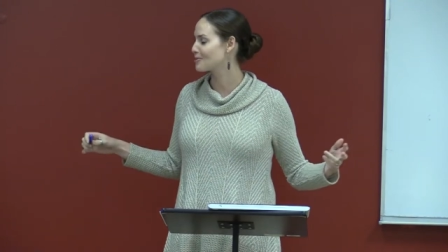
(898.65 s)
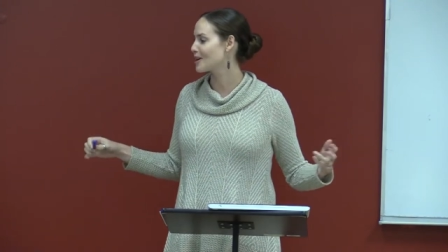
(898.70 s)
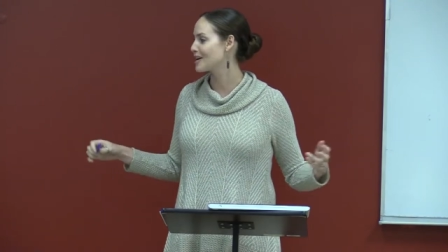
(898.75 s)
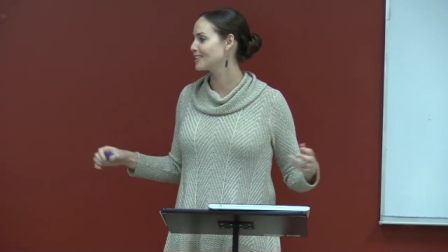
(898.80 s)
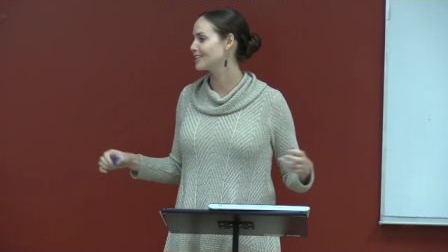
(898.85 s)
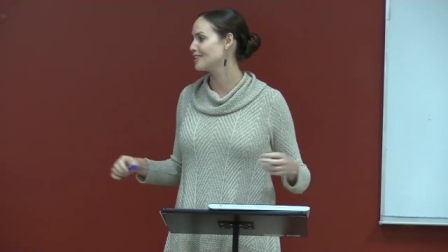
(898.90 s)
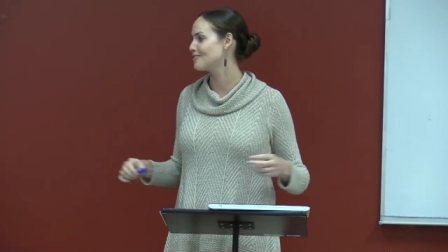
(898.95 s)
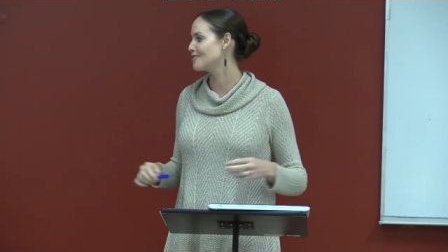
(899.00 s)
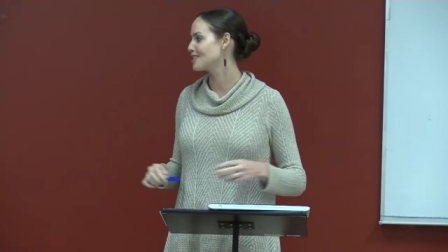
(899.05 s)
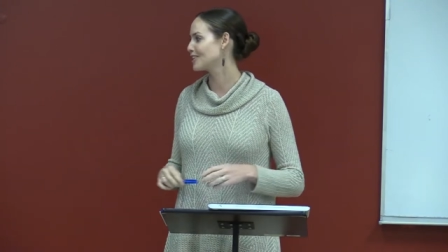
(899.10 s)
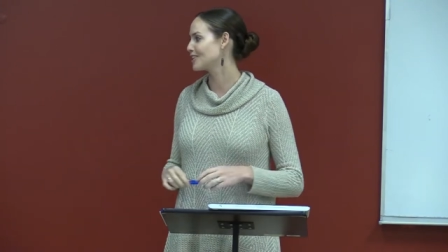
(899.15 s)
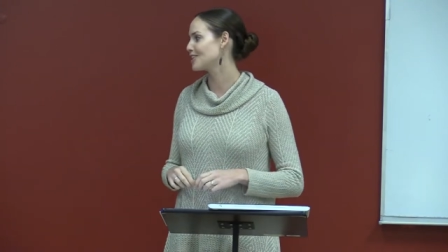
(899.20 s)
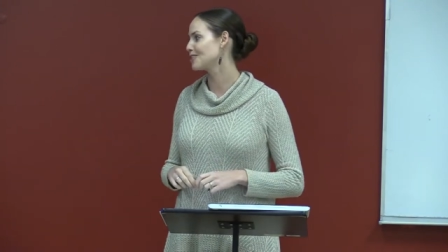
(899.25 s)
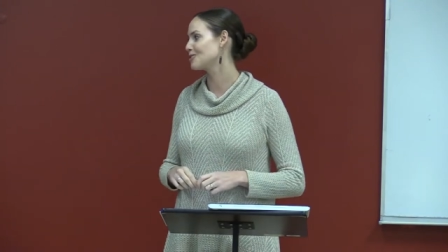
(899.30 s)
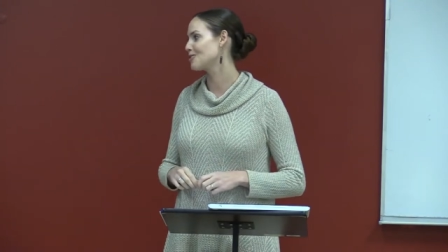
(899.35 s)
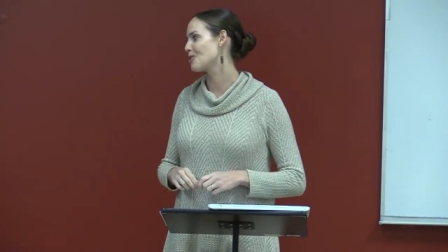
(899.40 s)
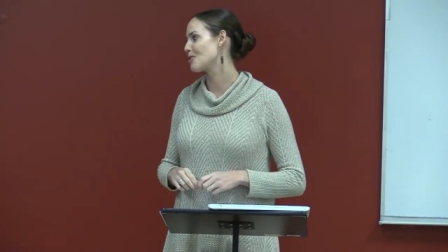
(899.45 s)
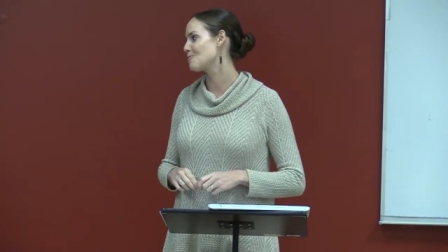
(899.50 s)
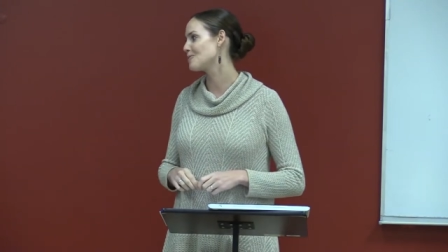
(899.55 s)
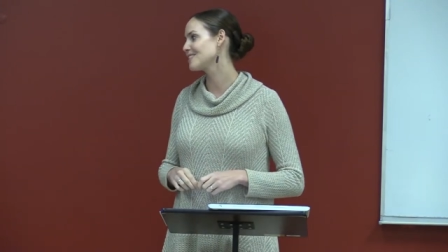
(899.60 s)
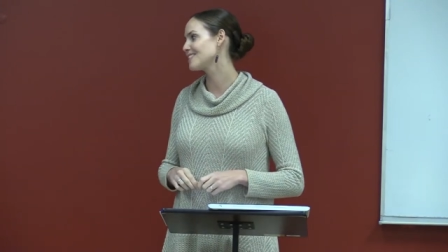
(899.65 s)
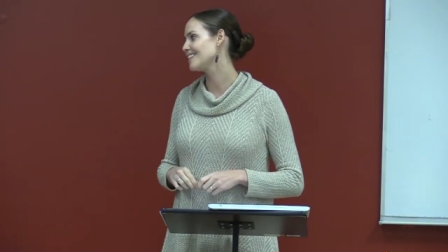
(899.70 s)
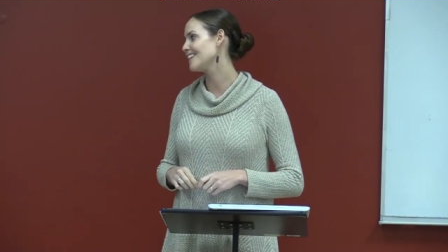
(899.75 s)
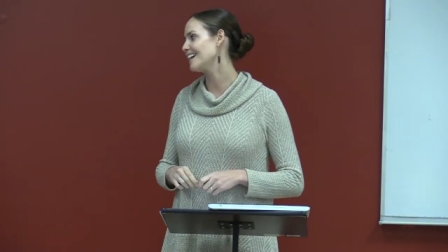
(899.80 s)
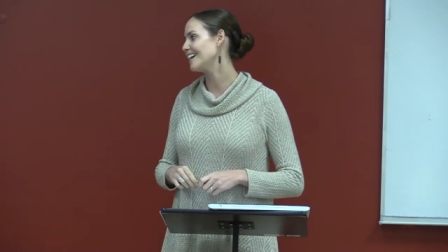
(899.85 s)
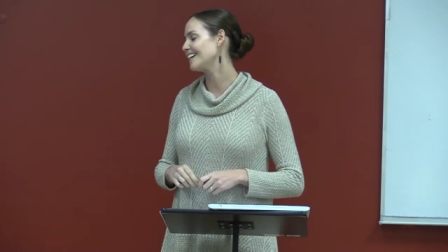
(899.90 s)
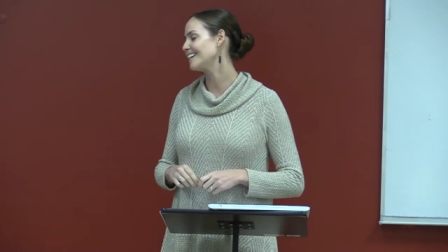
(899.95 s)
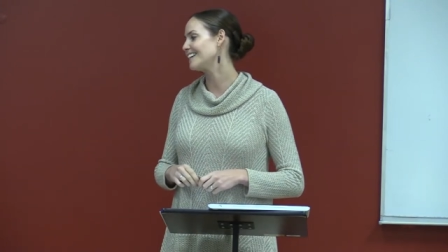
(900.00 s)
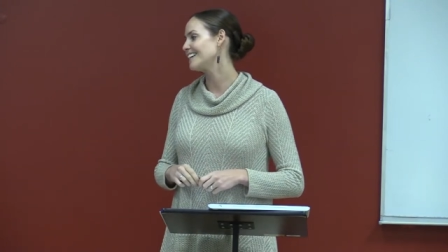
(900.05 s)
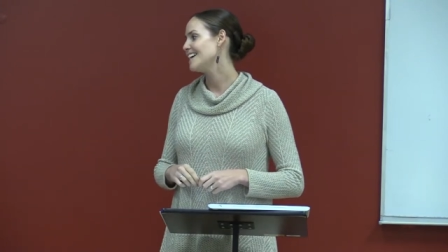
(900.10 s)
what living in a dorm is
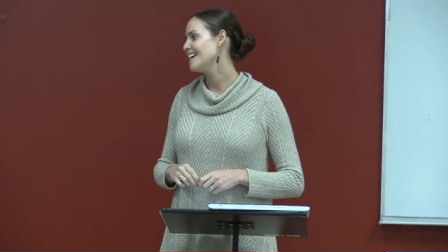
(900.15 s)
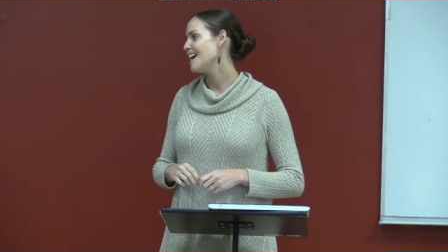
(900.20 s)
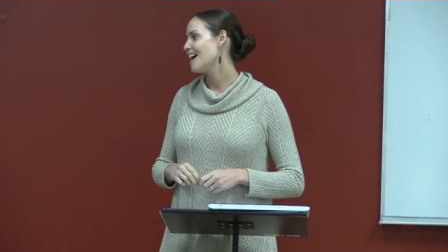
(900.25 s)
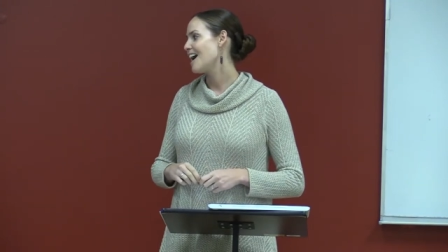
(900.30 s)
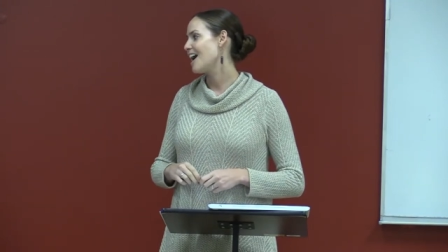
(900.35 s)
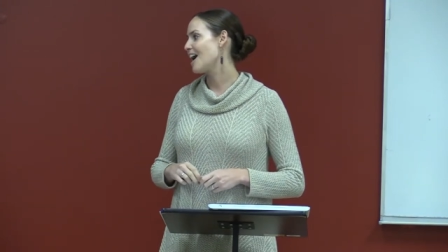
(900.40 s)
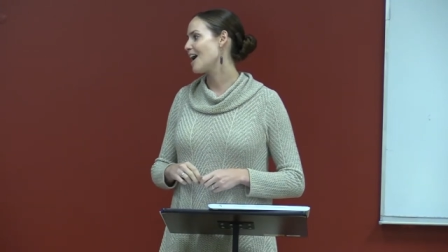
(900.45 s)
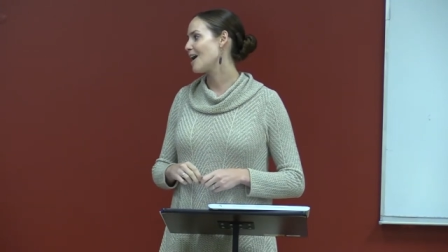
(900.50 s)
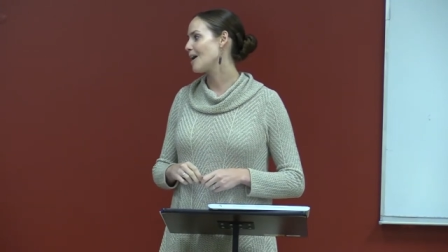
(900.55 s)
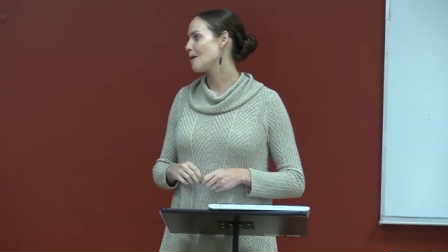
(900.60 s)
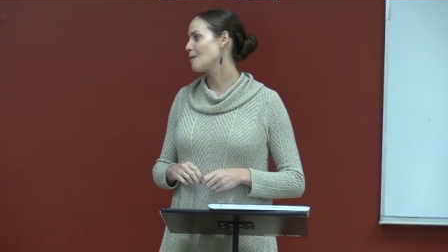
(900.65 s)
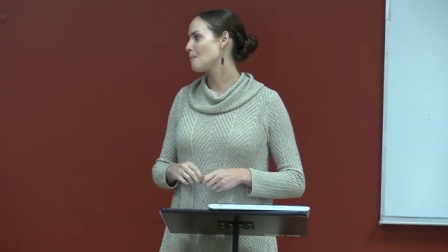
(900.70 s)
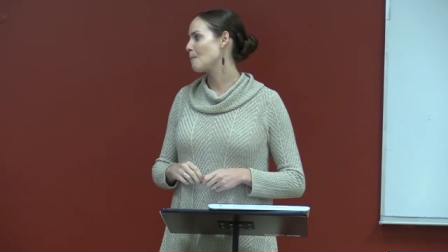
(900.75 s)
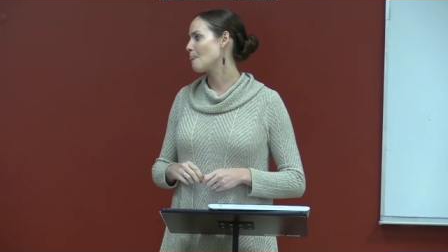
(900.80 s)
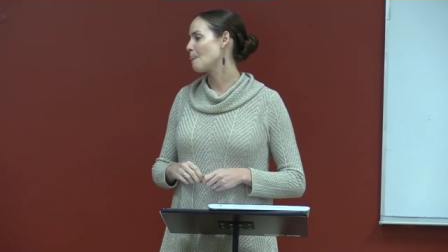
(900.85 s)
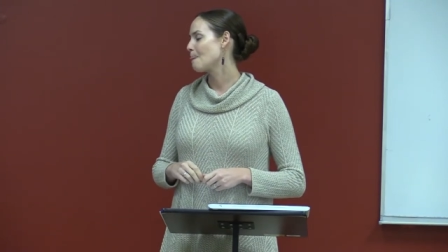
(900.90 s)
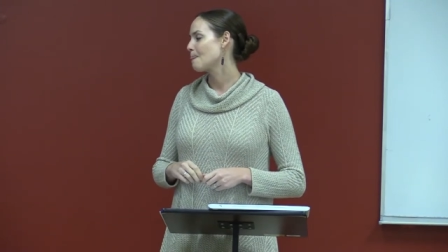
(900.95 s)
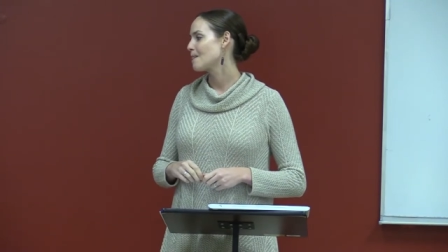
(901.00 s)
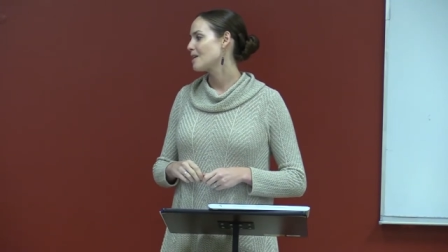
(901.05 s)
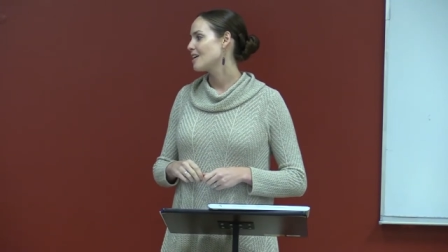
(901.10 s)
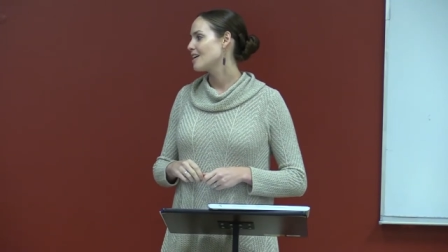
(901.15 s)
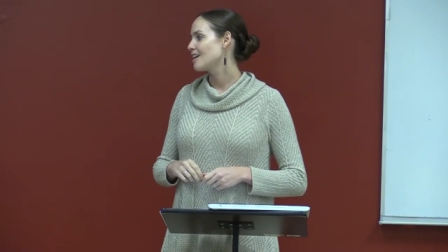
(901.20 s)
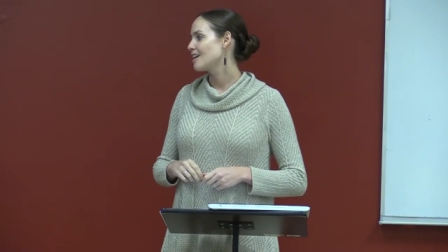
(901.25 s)
like. Um,